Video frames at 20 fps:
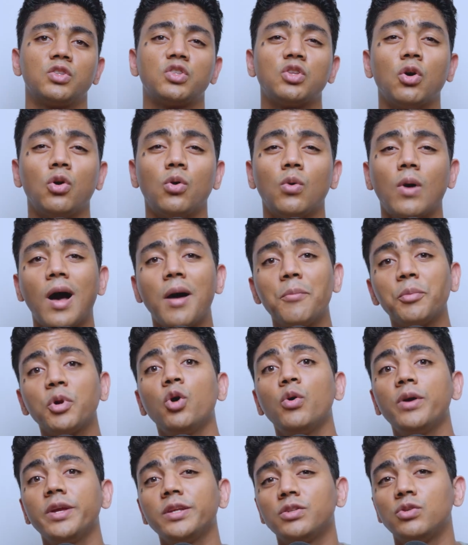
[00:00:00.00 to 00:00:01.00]
So I'm
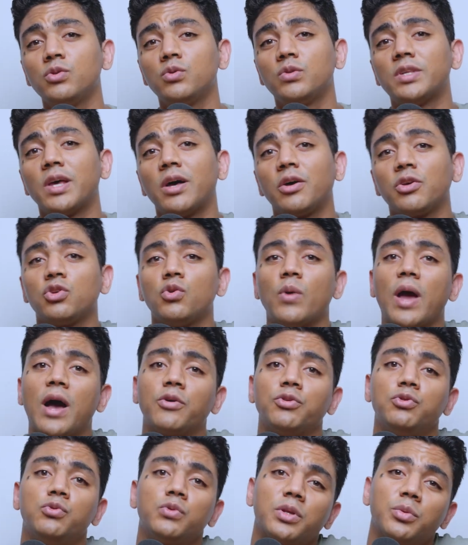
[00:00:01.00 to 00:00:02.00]
going to tell you
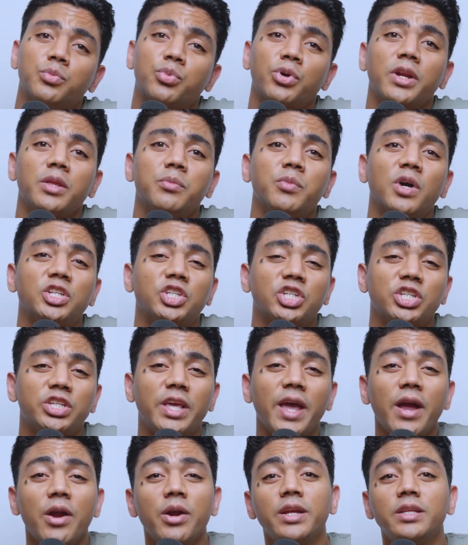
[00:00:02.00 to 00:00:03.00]
how you can pretty much
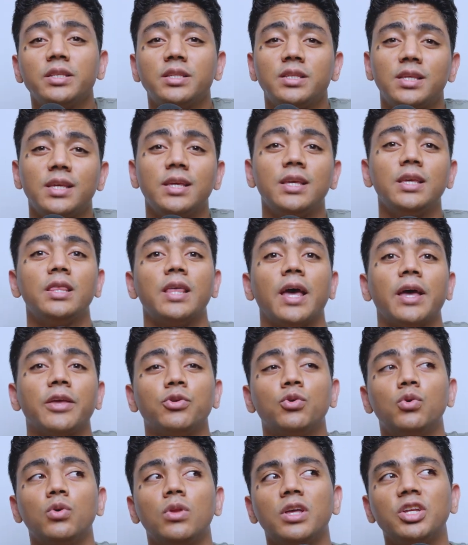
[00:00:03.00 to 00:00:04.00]
guarantee that
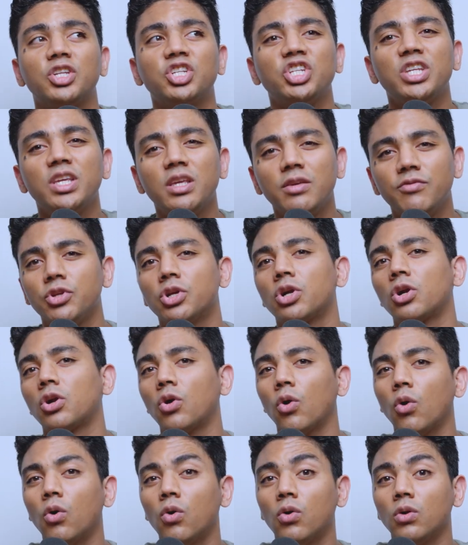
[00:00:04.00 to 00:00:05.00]
you will achieve your
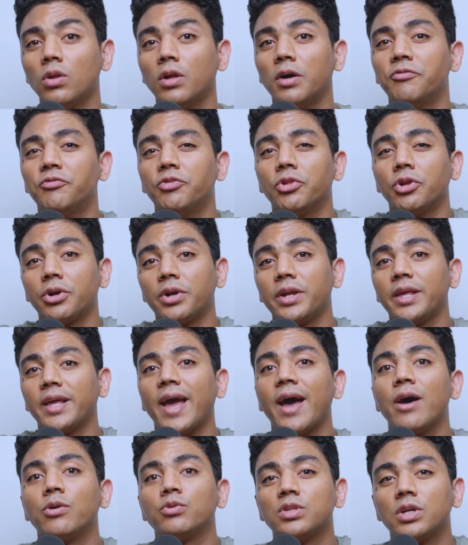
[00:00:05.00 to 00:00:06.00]
goal of learning
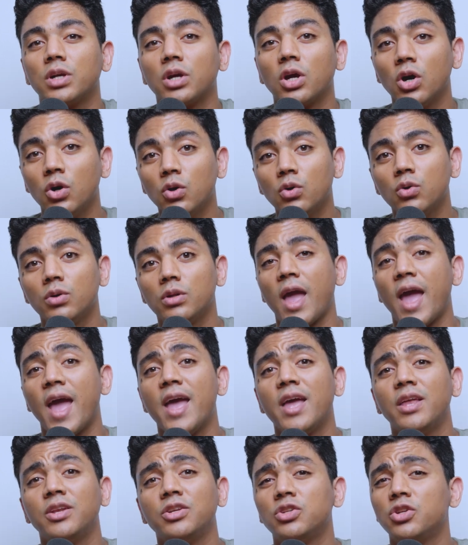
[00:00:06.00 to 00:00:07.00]
how to code.
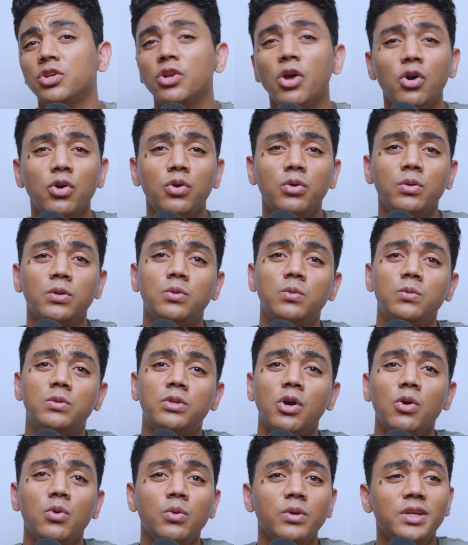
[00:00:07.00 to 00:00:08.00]
And no, you
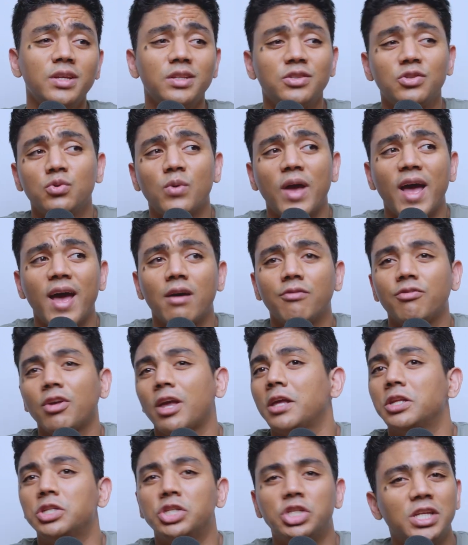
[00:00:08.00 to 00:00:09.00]
don't need to have
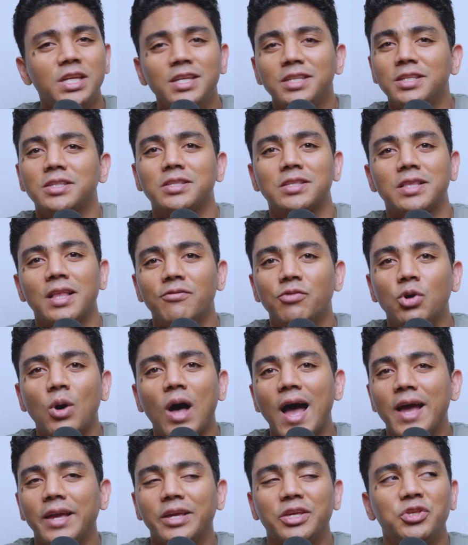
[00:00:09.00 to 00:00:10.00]
a genius level
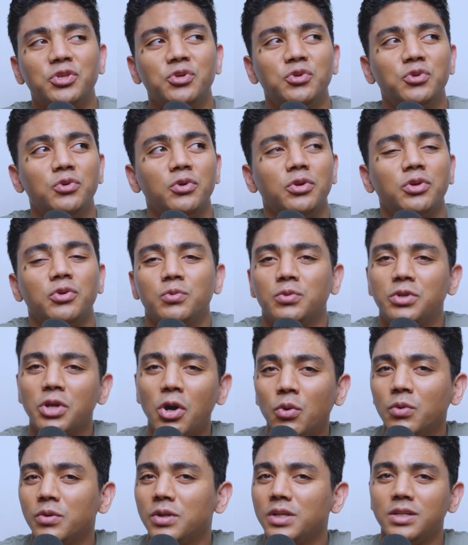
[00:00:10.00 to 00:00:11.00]
IQ, you
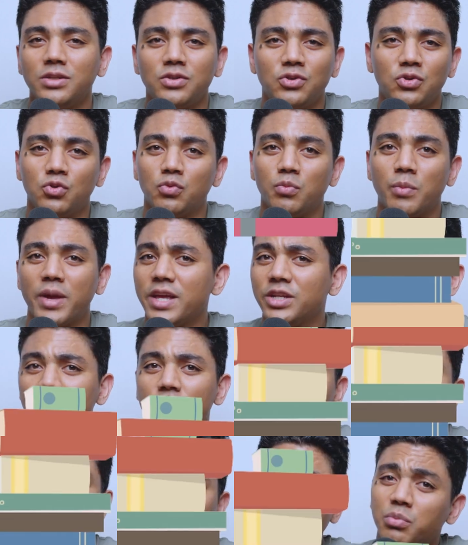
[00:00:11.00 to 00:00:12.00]
don't need to
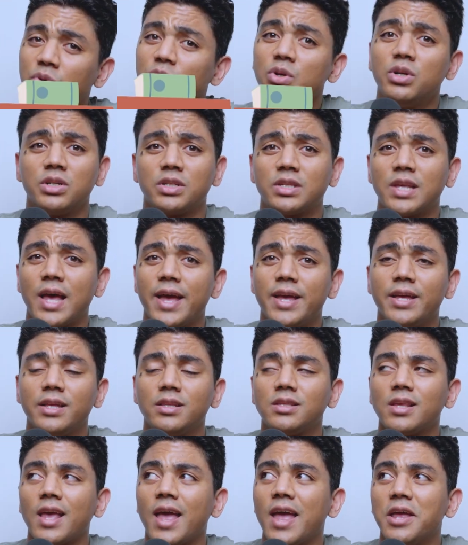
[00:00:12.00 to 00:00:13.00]
major in computer
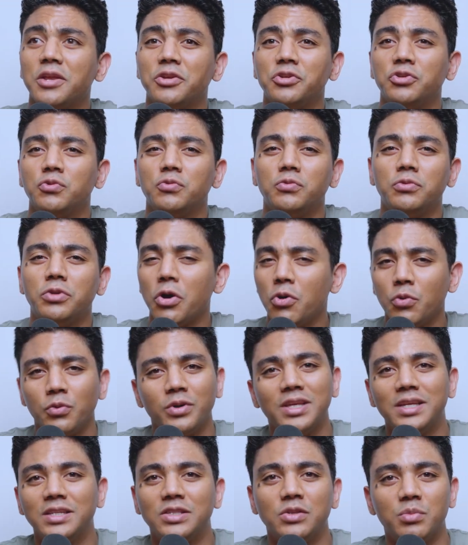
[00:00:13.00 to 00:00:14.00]
science, and you
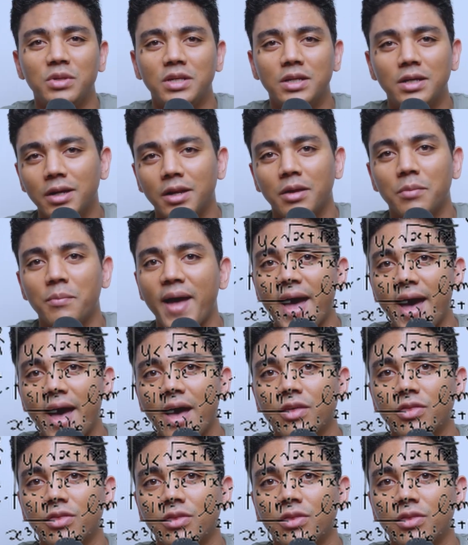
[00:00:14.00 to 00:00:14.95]
don't need to be good at math.